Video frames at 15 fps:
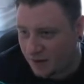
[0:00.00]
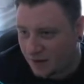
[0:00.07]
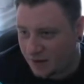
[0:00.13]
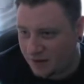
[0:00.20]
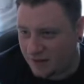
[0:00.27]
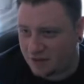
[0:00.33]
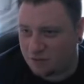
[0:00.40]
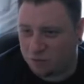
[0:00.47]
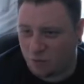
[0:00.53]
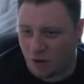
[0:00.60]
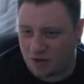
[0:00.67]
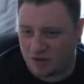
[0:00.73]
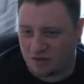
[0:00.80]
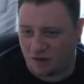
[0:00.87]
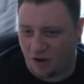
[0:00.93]
This
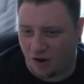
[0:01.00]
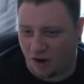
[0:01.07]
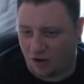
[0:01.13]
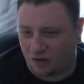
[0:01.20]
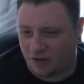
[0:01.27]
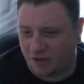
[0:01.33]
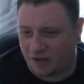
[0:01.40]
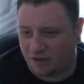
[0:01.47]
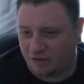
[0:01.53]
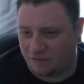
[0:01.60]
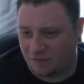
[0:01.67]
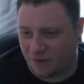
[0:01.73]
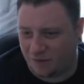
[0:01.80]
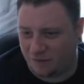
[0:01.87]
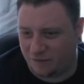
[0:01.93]
wasn't, oddly
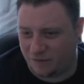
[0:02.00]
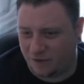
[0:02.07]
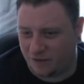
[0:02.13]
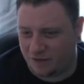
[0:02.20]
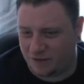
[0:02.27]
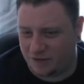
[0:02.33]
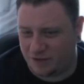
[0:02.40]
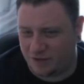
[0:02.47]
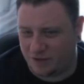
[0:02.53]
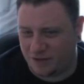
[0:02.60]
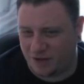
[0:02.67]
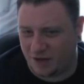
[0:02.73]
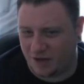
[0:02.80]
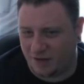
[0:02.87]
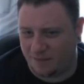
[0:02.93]
enough, my
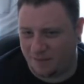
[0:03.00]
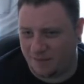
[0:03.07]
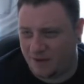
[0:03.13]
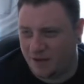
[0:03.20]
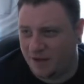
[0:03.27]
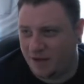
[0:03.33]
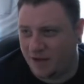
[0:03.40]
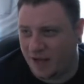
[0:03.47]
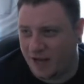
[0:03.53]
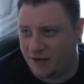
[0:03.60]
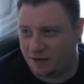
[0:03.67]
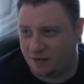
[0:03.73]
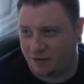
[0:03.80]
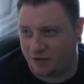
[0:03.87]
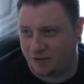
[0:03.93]
first
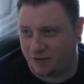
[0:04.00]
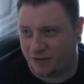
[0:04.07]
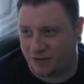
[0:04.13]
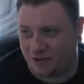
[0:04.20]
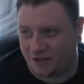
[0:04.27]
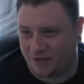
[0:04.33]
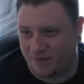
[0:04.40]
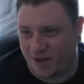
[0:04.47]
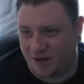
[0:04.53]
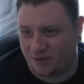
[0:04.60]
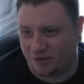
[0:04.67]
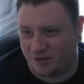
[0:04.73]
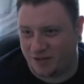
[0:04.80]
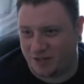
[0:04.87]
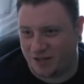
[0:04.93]
introduction to the
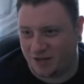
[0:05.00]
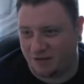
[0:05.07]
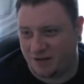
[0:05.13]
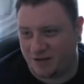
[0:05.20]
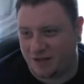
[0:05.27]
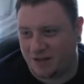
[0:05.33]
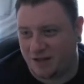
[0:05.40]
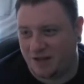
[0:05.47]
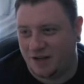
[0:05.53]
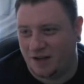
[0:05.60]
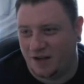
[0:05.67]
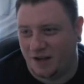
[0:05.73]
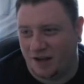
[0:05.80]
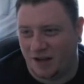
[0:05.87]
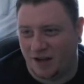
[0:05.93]
Metroid series.
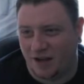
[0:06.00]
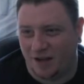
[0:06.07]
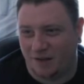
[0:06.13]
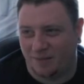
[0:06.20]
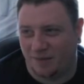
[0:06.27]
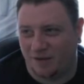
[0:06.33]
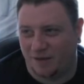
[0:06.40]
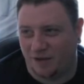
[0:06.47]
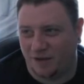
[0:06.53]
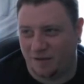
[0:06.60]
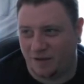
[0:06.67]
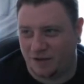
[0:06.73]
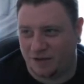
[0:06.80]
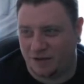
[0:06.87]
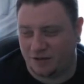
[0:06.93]
My very
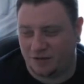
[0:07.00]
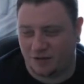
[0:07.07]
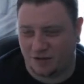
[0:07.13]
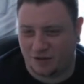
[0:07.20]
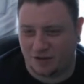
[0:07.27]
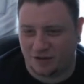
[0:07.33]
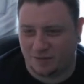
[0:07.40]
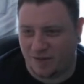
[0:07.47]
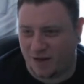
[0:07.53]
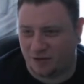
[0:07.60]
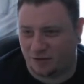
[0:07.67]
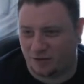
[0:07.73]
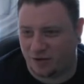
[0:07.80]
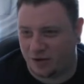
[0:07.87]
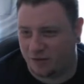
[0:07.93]
first introduction to
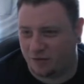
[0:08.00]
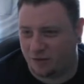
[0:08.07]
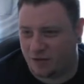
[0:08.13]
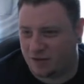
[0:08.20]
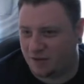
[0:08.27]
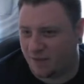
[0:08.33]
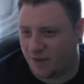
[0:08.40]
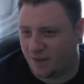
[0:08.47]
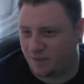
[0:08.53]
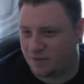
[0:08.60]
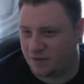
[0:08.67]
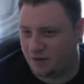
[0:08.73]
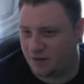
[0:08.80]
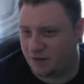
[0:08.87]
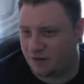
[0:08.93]
Metroid. Where's the map?
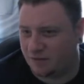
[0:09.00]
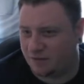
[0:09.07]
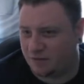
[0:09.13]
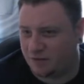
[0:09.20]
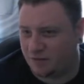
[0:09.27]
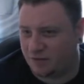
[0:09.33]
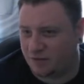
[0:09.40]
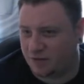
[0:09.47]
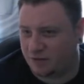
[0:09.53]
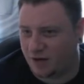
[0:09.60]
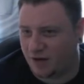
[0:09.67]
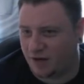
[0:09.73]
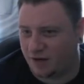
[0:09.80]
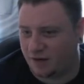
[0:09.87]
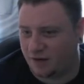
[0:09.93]
Sorry, just losing
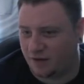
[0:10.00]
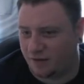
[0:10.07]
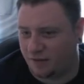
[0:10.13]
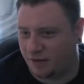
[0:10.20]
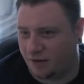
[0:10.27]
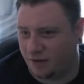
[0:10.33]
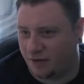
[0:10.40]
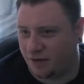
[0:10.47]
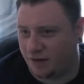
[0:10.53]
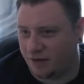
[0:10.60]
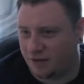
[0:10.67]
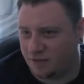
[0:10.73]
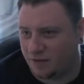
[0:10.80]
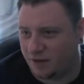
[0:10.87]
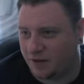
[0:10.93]
track. There we go, going
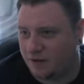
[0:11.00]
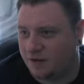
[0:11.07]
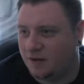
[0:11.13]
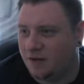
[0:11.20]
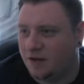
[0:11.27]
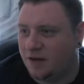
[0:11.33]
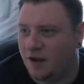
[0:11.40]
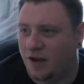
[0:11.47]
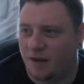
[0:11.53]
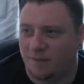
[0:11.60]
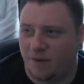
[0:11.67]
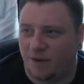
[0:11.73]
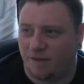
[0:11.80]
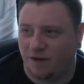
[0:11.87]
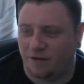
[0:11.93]
this way.
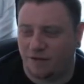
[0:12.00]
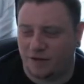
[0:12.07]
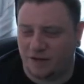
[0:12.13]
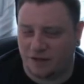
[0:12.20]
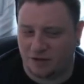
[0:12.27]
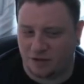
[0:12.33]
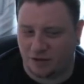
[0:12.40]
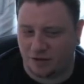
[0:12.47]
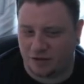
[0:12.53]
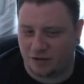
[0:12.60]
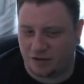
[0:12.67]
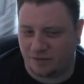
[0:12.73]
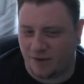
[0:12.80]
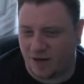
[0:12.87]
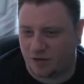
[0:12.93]
My very first
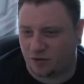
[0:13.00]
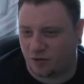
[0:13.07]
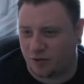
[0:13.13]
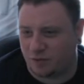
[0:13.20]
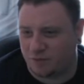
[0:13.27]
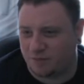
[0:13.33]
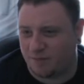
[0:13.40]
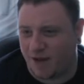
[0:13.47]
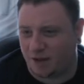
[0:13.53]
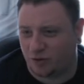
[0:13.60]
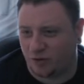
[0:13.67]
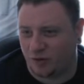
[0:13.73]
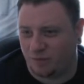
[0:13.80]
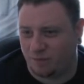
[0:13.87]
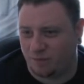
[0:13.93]
introduction to Metroid was Metroid